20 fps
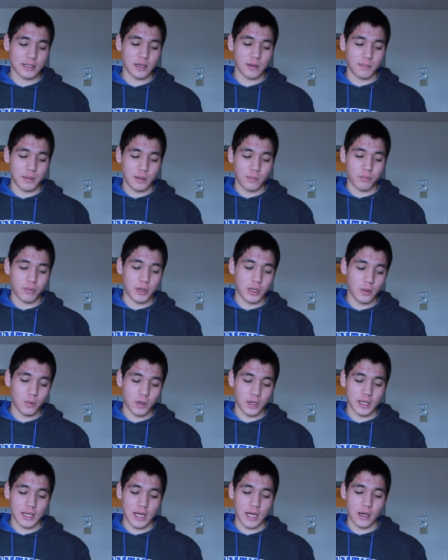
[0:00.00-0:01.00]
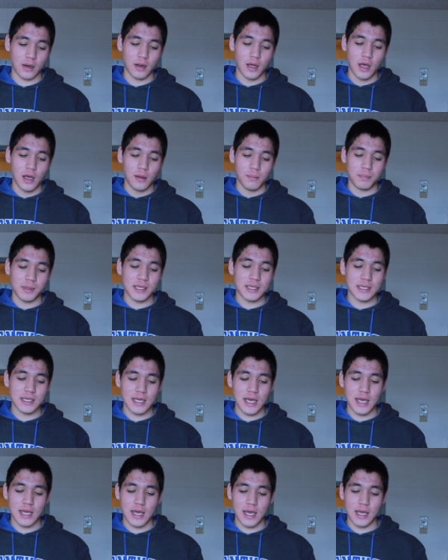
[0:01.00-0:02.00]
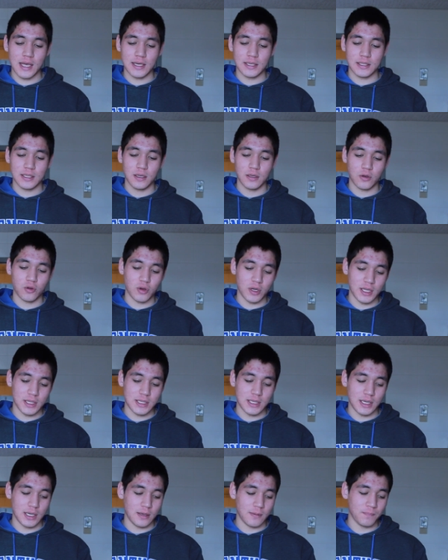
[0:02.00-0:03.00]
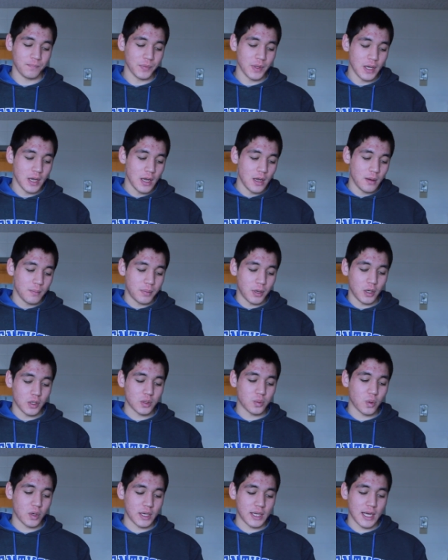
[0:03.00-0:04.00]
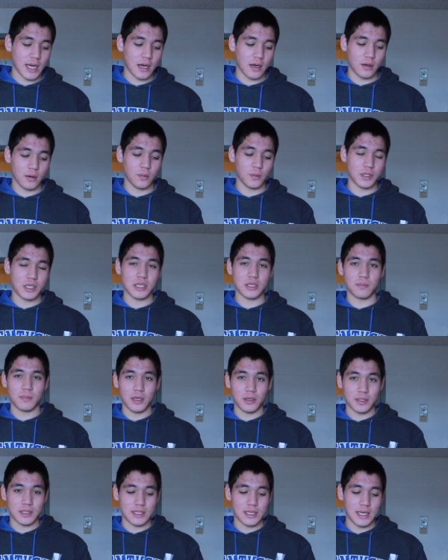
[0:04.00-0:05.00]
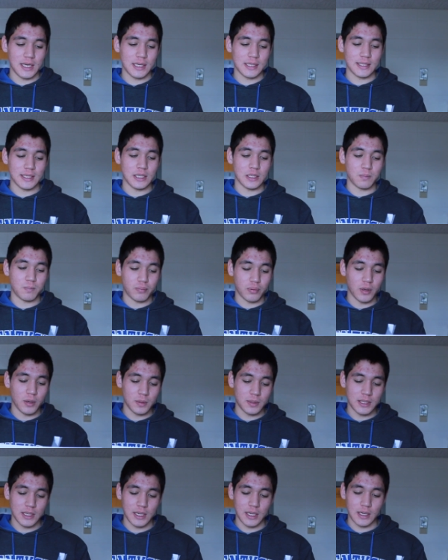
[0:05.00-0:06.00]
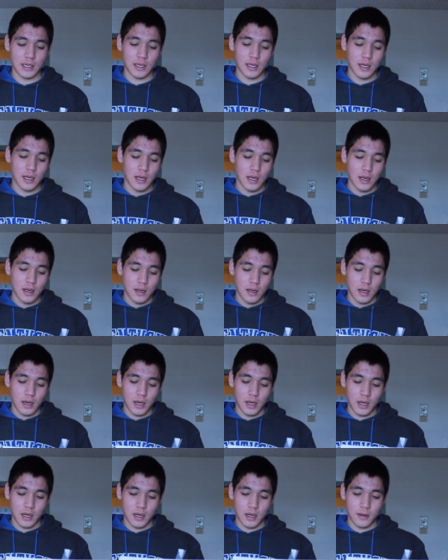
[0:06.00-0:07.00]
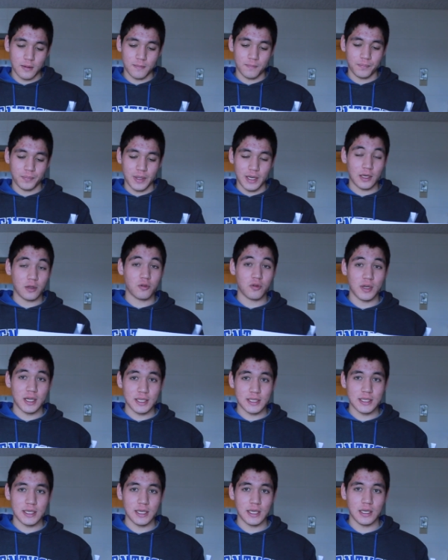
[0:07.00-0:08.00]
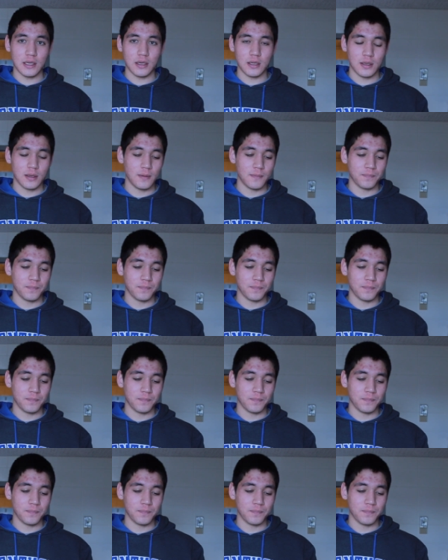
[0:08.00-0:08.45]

it's going to be pre-workout, BCAAs, creatine. Post-workout, which is meal six, is protein um, and creatine.